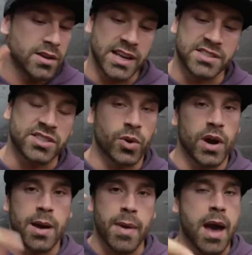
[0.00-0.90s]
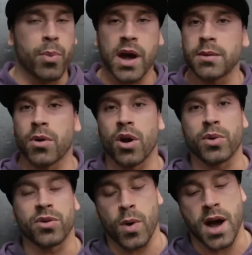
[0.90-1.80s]
Instagram at Bradley Martyn
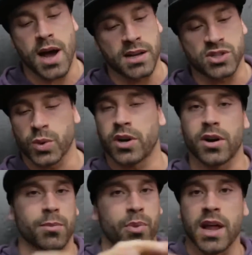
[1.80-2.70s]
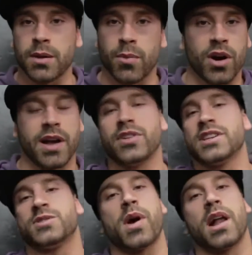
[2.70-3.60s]
with a Y, Twitter, Bradley Martyn,
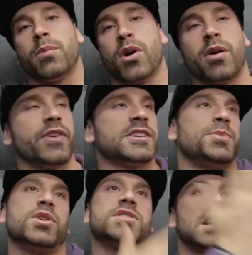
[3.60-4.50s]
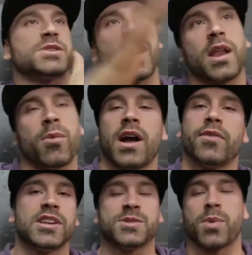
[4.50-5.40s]
everything is Bradley Martyn, Facebook /Bradley Martyn,
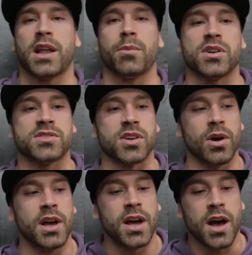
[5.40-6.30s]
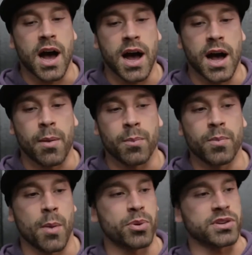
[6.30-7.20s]
everything is Bradley Martyn. So
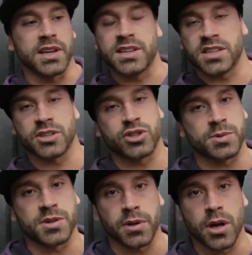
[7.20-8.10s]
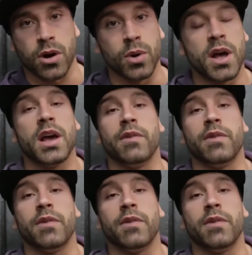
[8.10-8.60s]
I'll put the links in the description below.